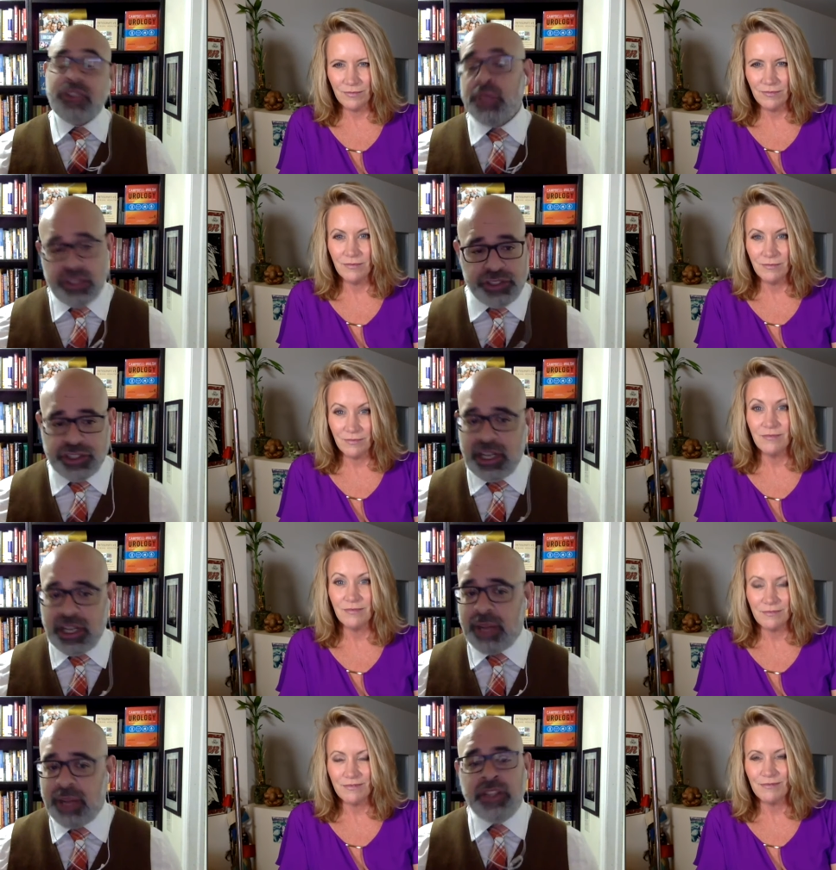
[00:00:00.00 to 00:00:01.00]
Speaker 1: a good
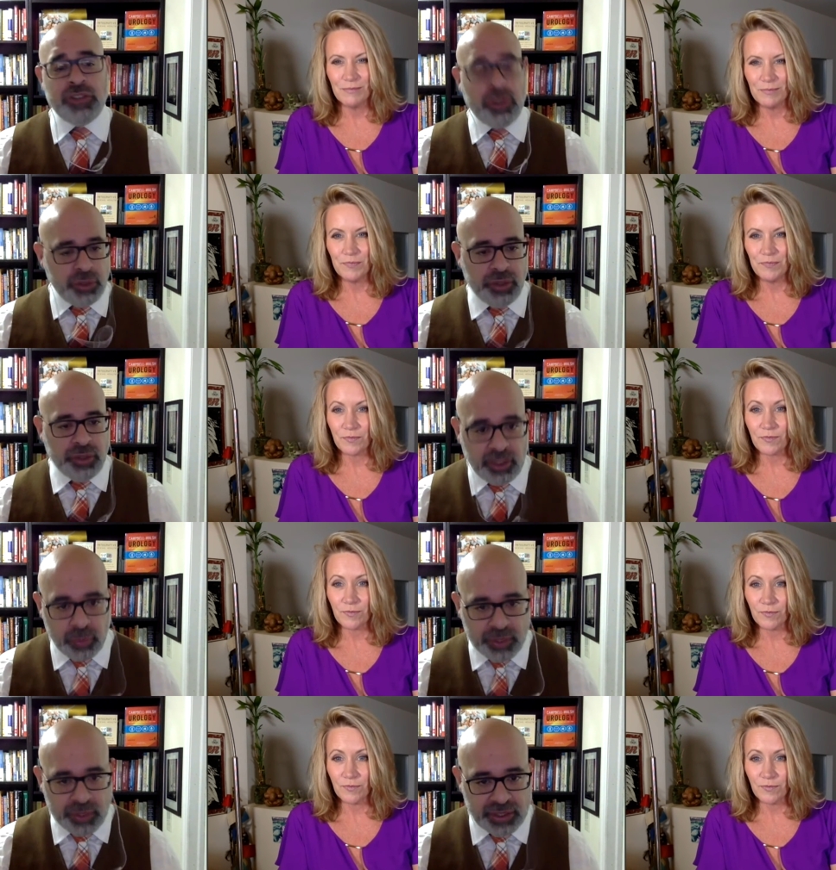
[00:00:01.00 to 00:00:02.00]
job. Don't do the
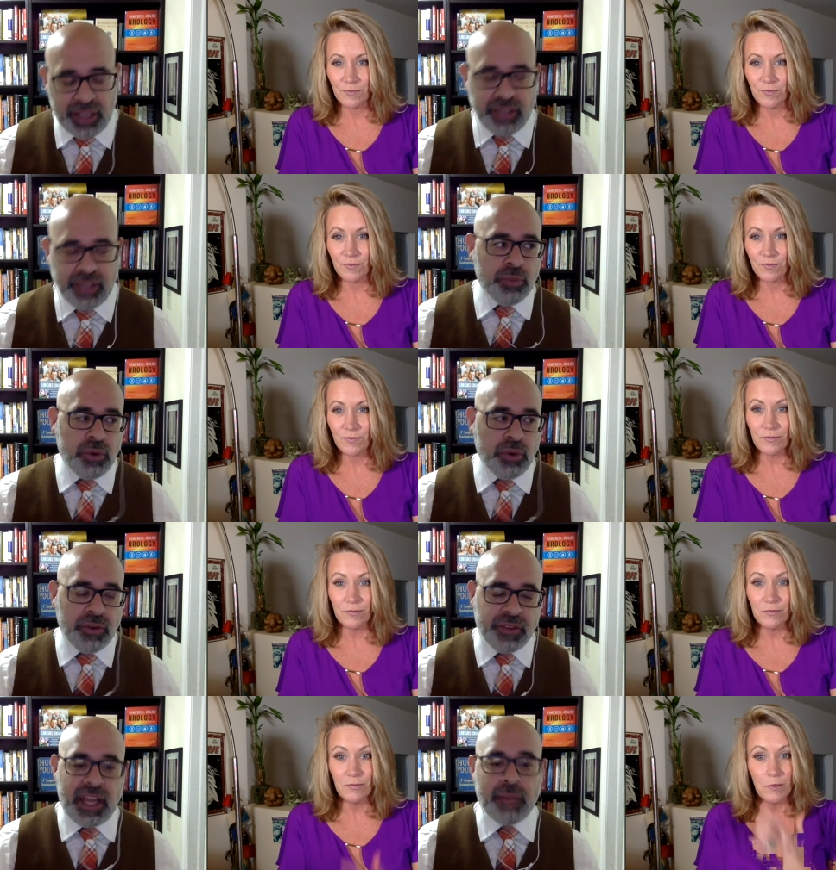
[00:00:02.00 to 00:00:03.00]
Ludwig diet, do more of a
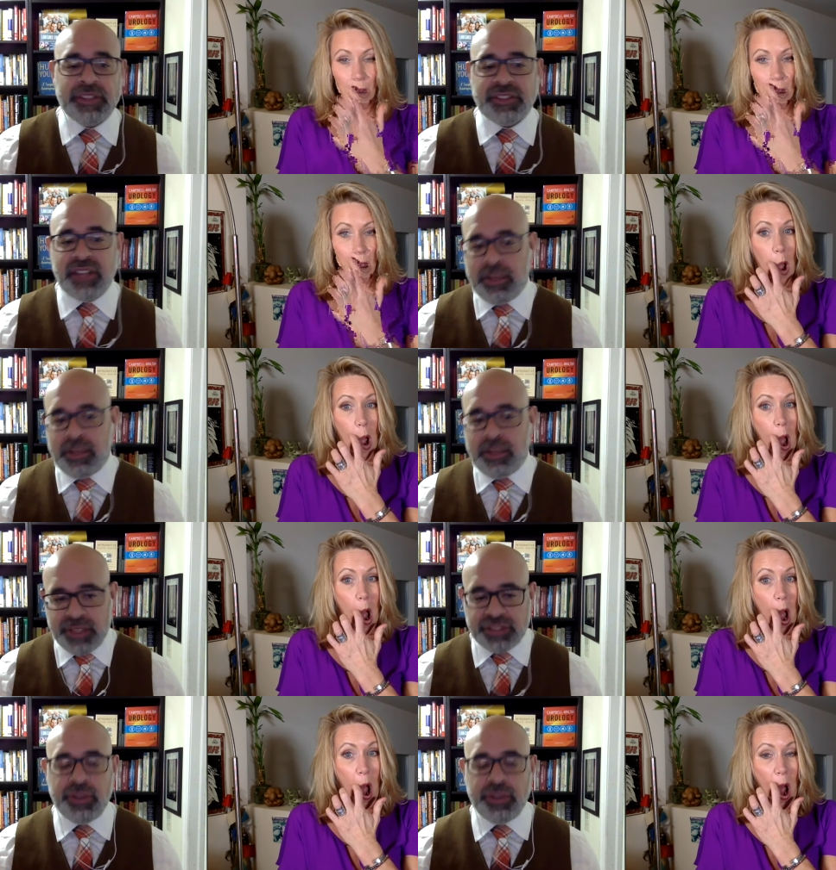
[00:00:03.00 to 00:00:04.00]
Caplist diet,
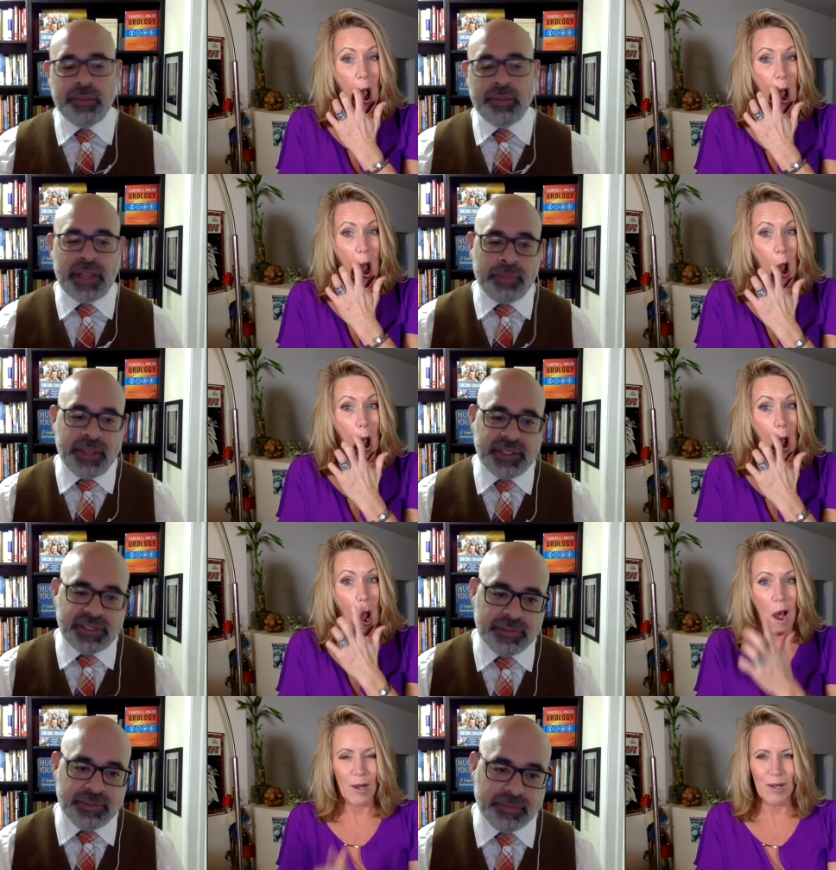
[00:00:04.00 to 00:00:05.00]
Mediterranean, plant-based.
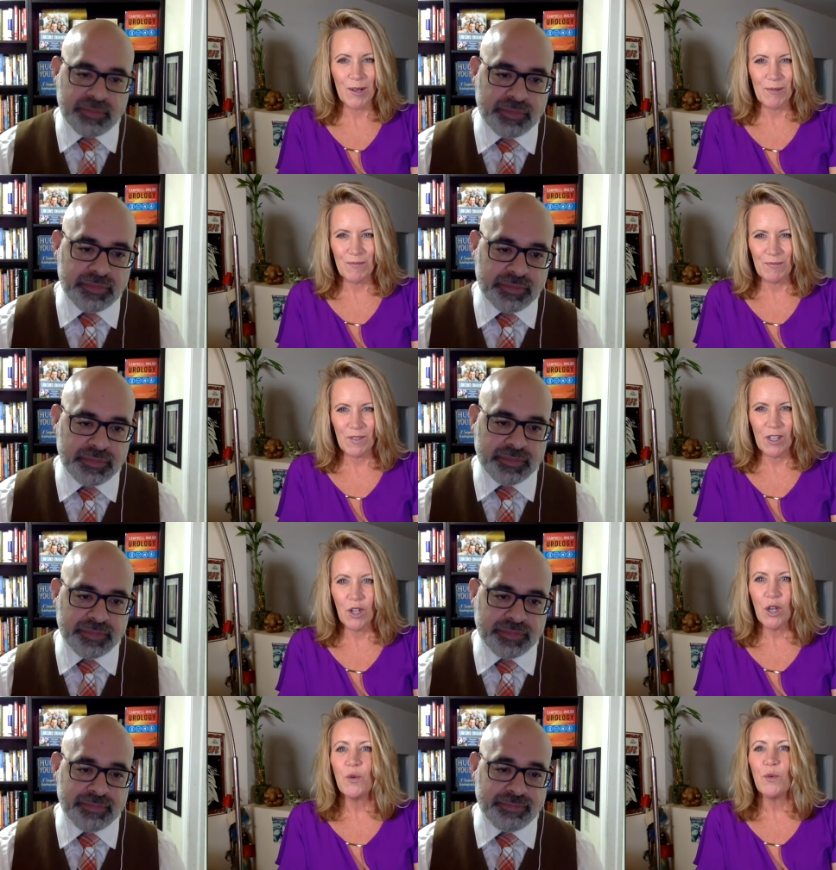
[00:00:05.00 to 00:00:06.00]

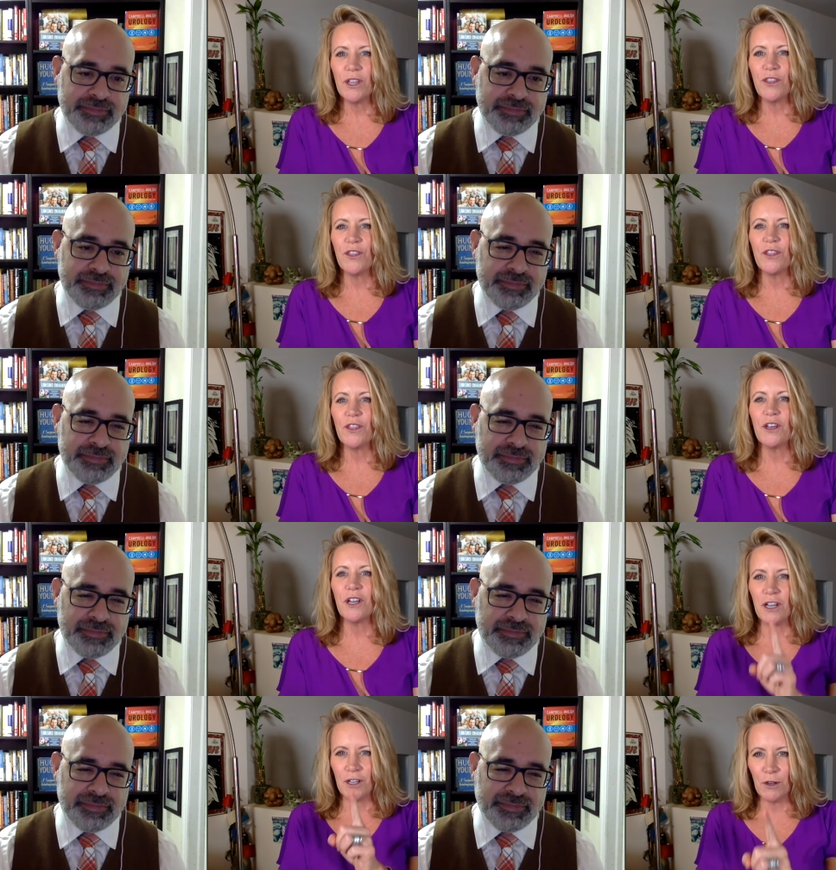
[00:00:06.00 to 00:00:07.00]
Speaker 2: With
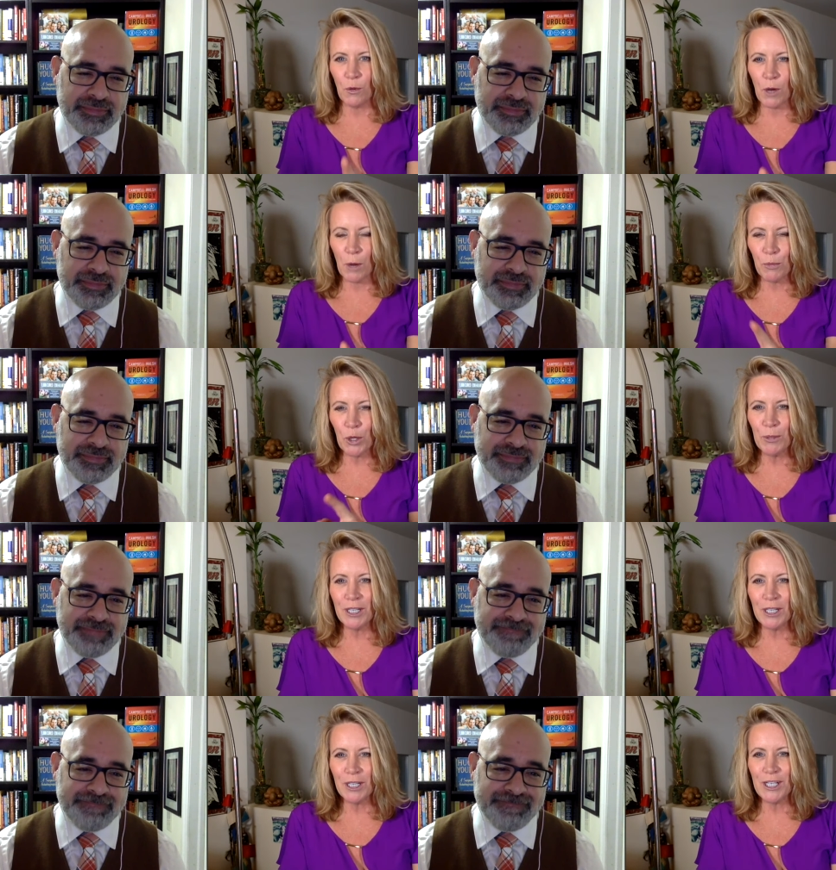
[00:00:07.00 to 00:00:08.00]

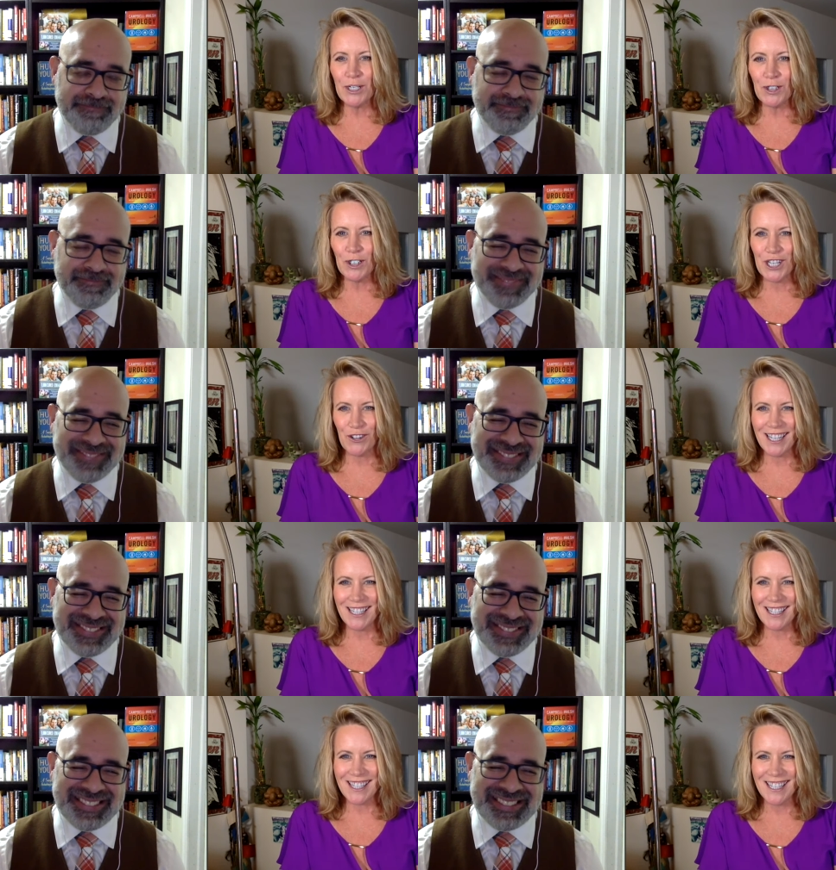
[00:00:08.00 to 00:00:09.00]
appropriately sourced
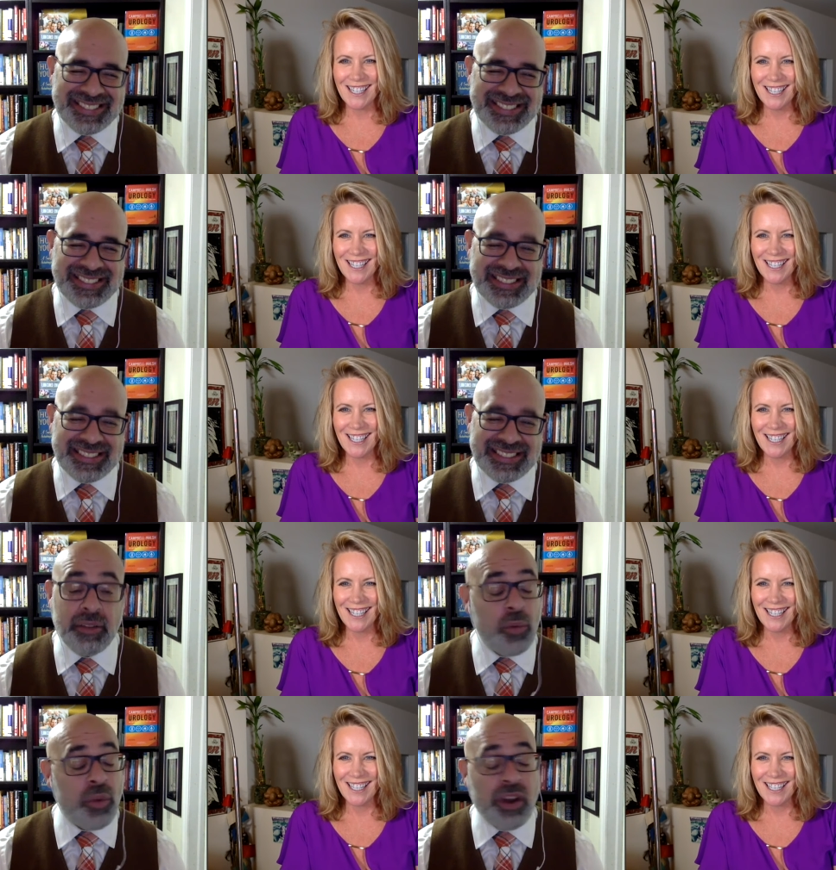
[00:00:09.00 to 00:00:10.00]
ingredients.
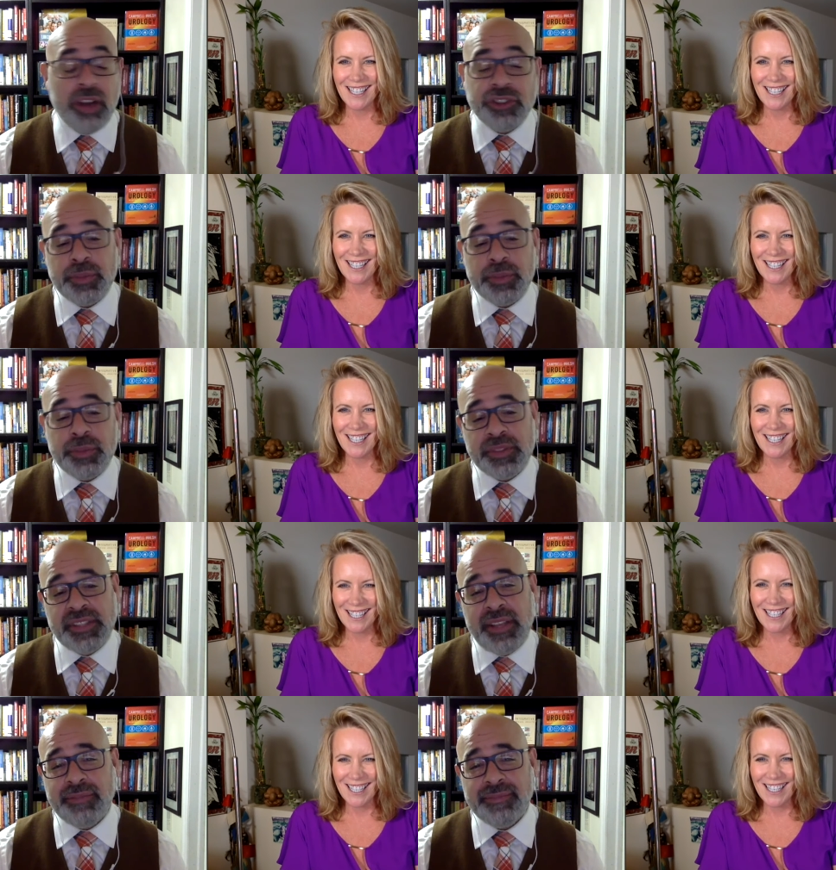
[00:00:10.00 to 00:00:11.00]
Speaker 1: one hundred
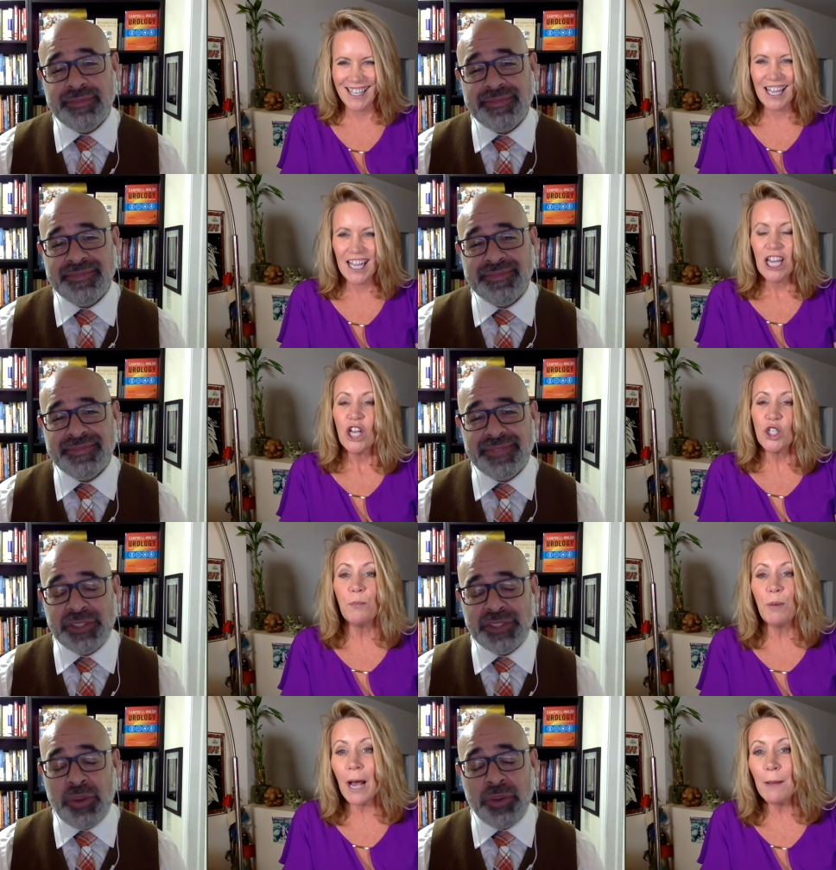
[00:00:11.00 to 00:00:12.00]
percent. There's
Speaker 2: no other way.